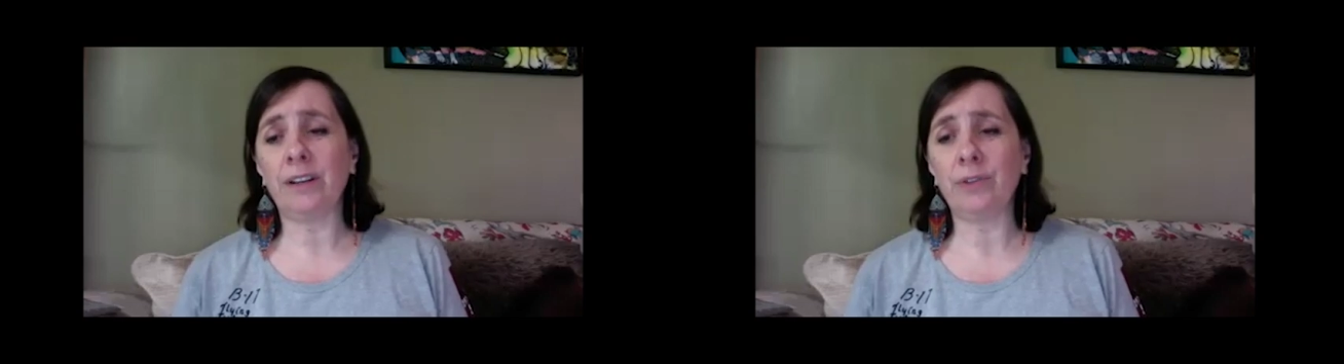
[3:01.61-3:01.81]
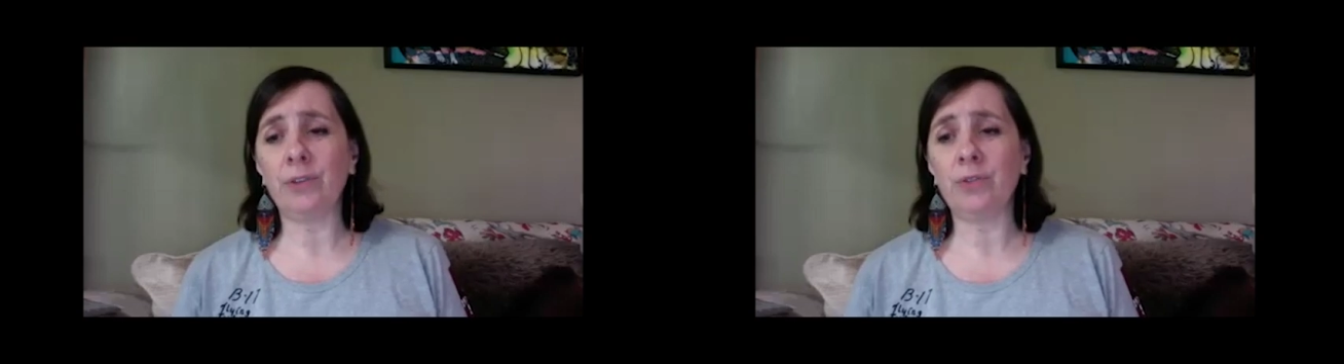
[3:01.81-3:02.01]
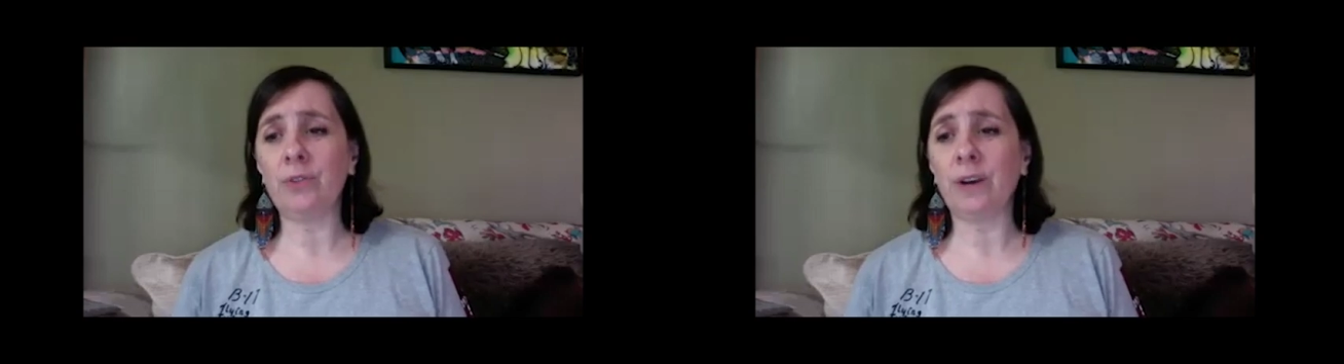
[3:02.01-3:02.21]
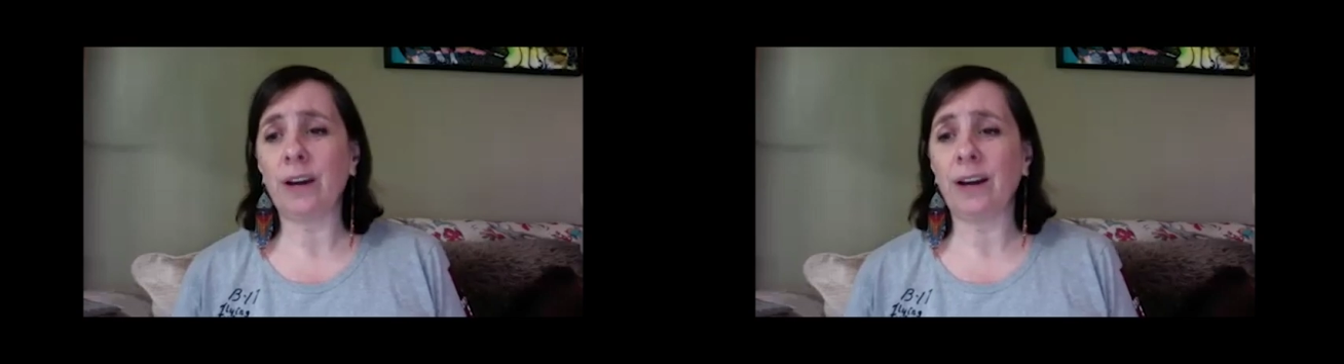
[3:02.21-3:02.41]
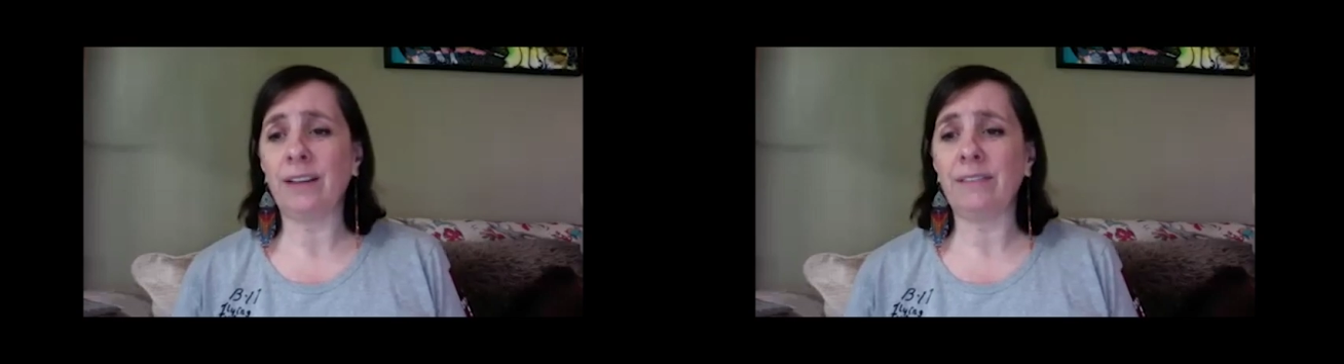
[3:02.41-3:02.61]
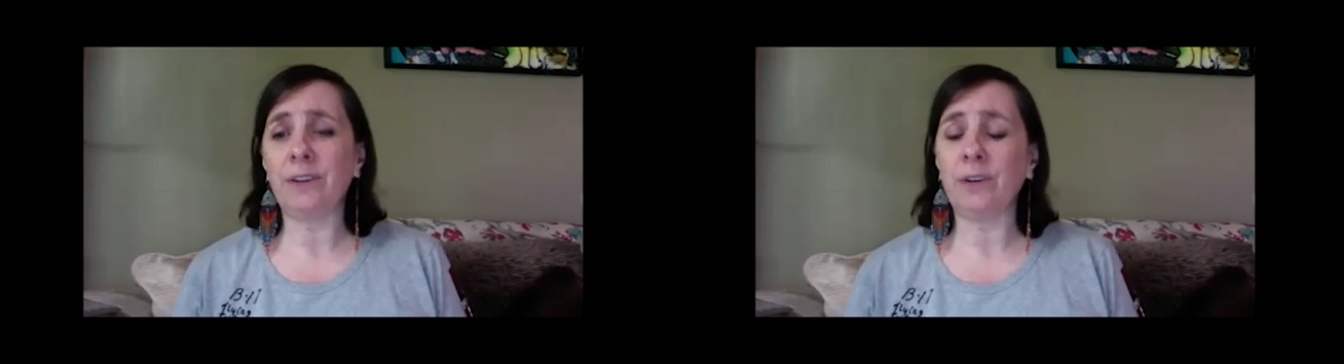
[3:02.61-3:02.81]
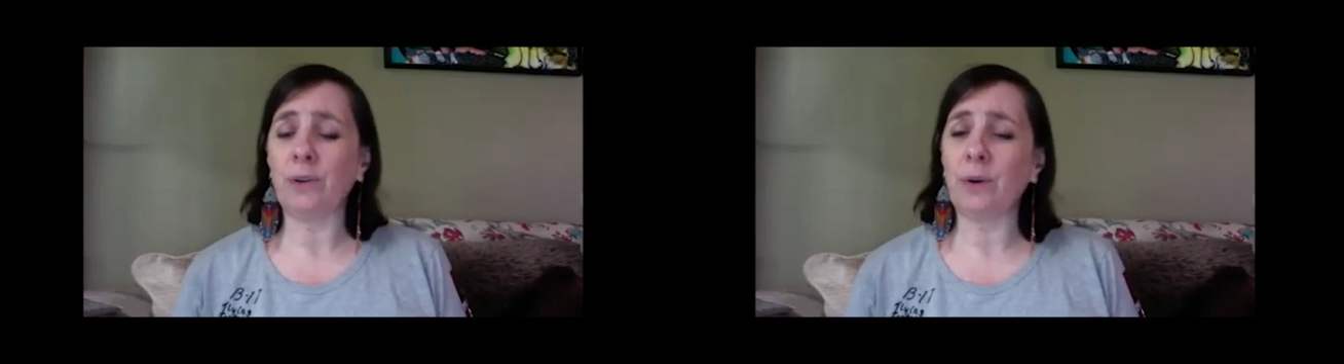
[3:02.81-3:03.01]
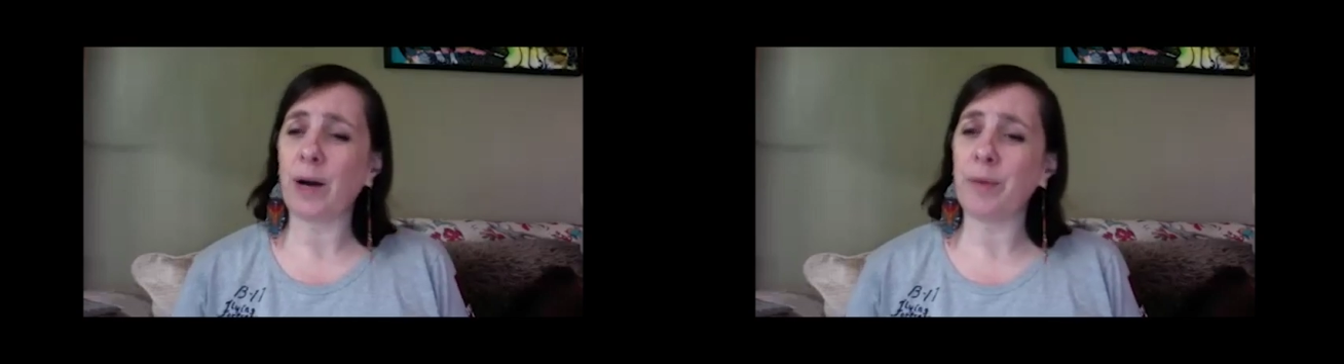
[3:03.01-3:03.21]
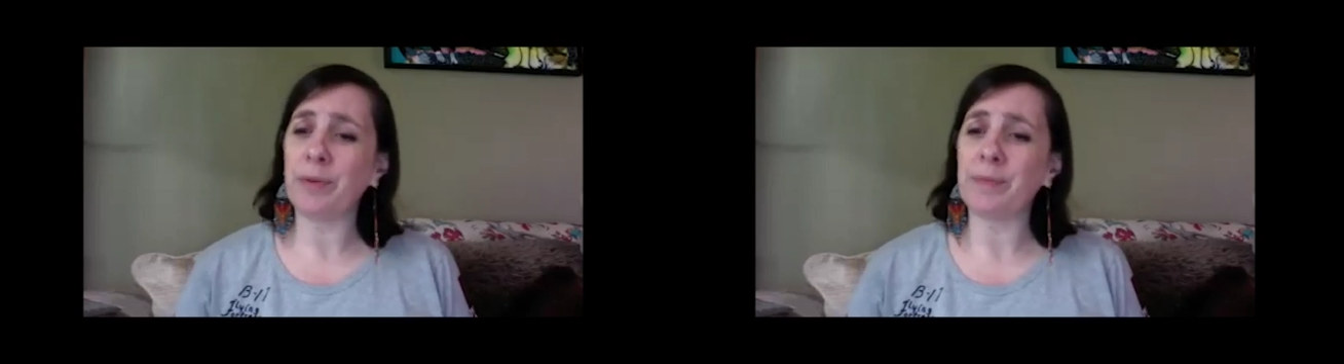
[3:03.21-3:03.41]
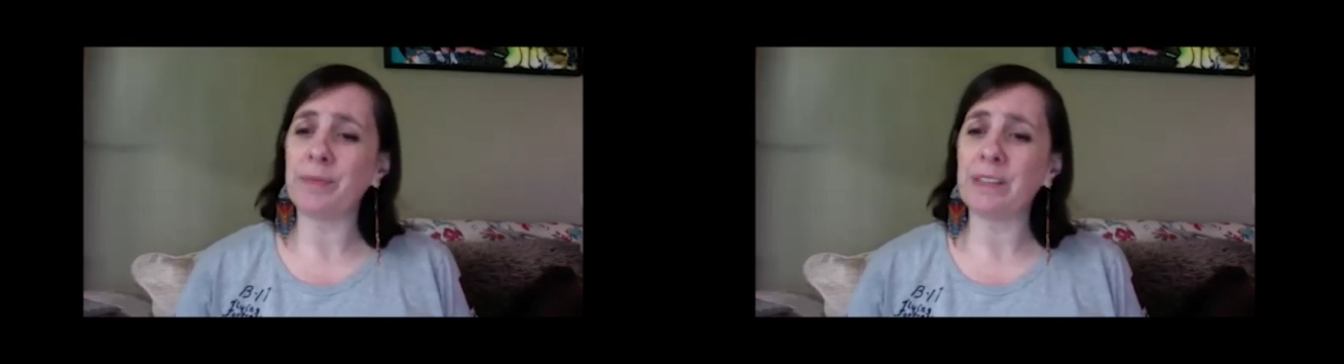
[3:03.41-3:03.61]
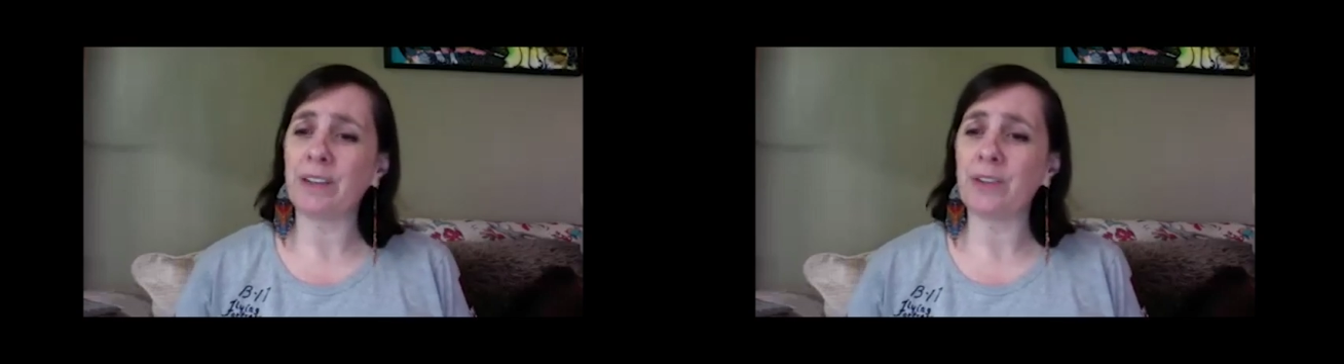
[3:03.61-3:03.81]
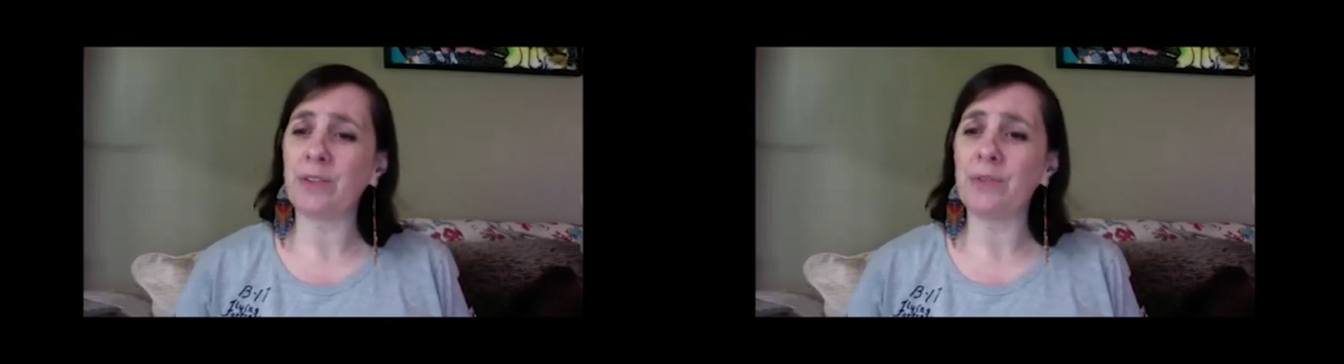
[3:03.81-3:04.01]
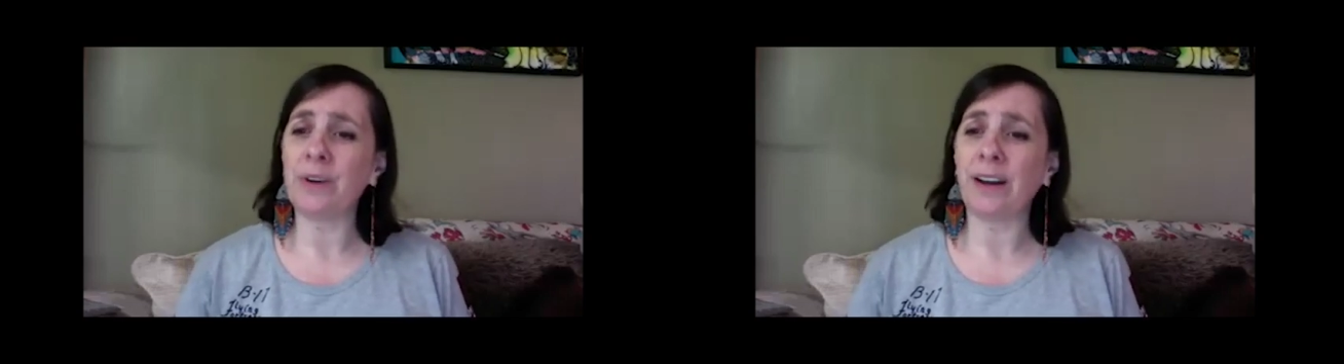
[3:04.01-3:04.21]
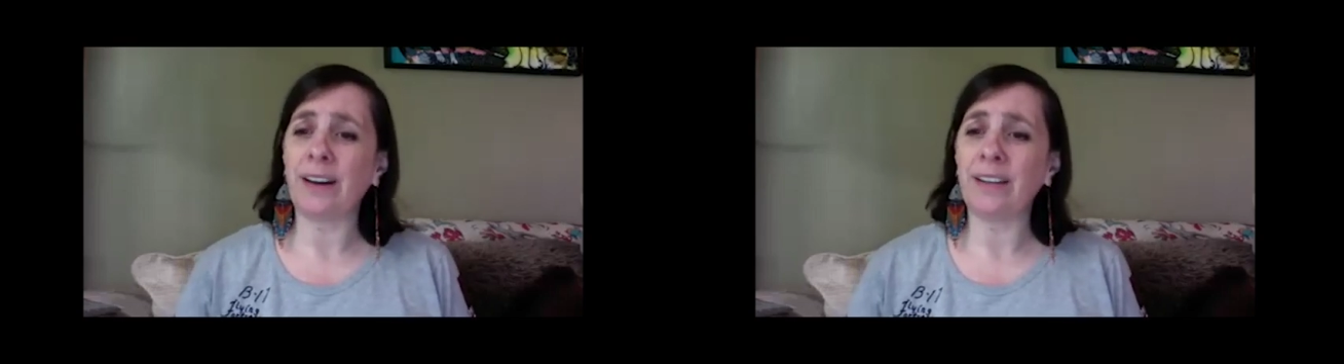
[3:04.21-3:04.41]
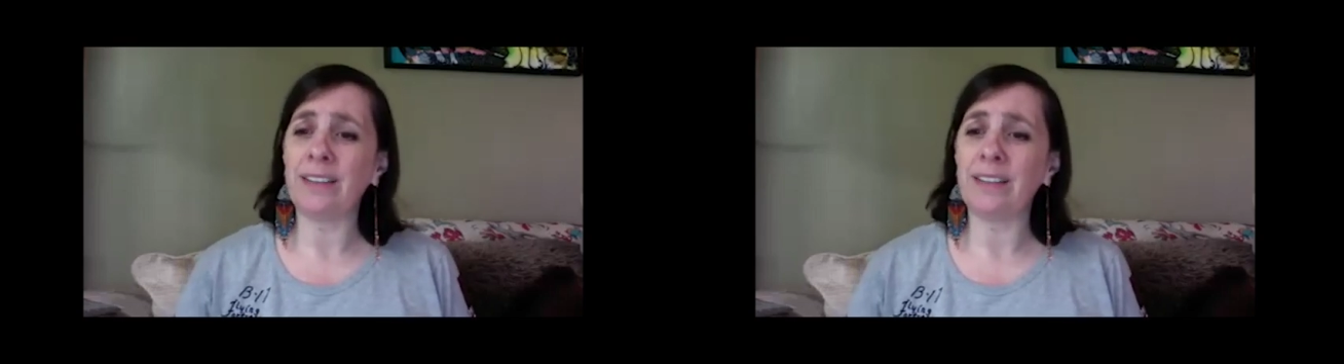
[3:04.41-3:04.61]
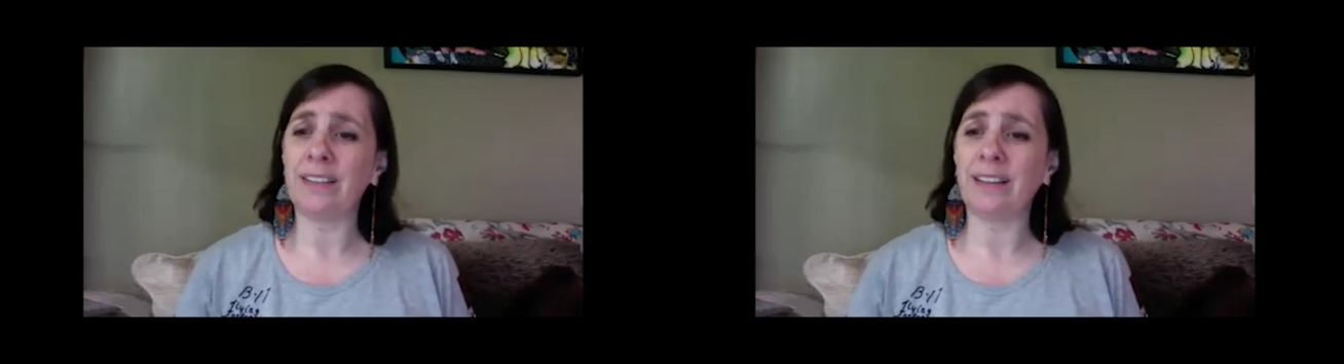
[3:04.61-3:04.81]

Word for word: of who had photo albums and who had